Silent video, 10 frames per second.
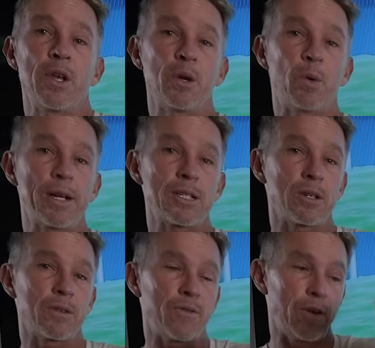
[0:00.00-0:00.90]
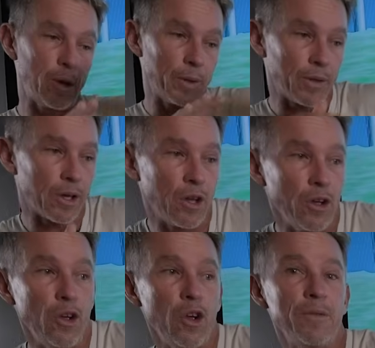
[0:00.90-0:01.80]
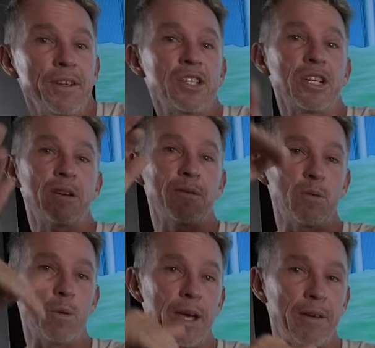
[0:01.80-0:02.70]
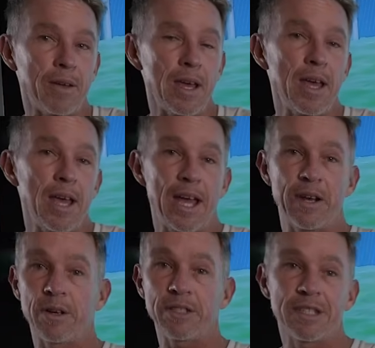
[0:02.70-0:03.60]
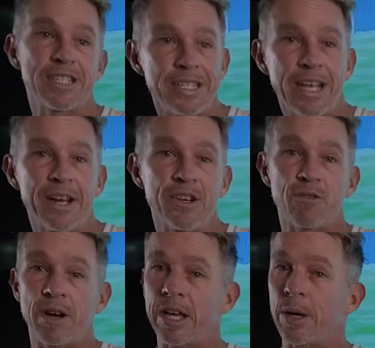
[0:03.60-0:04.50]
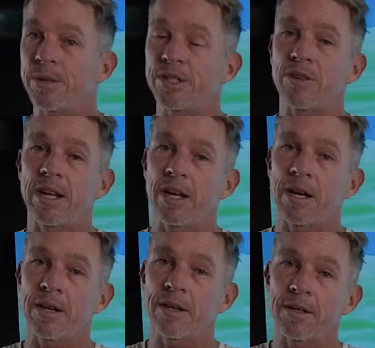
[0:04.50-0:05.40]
you want to start following the curvature of the wave and not just stand and try go in a straight line.